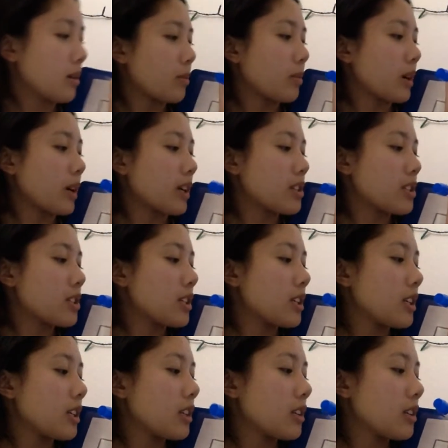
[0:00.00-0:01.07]
My
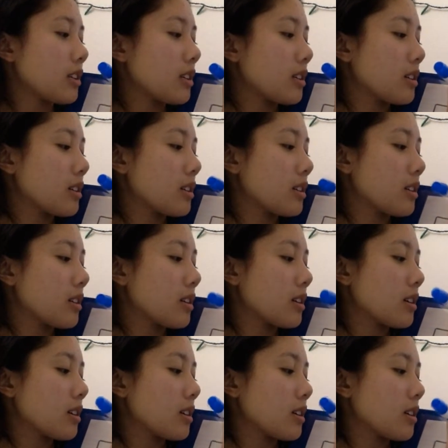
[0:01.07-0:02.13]
G
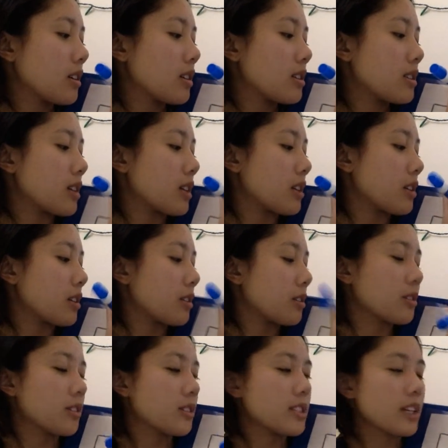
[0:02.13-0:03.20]

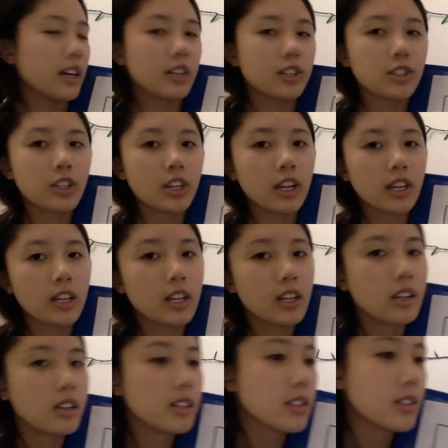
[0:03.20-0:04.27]
dideonucleotide strand
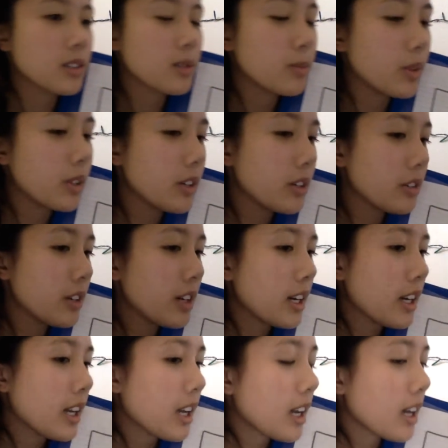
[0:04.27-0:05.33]
is blue,
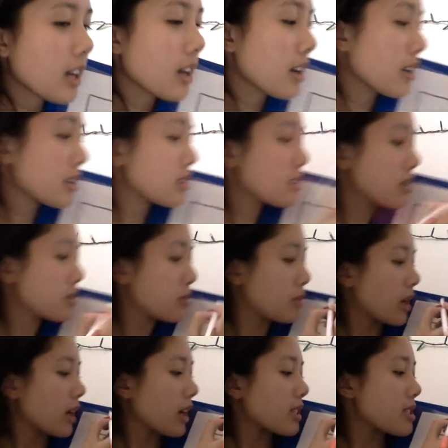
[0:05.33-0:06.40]
and
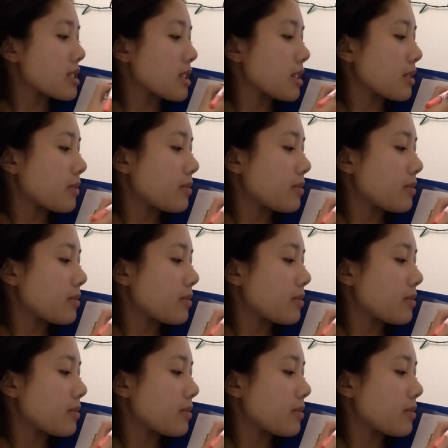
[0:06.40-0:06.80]
my T.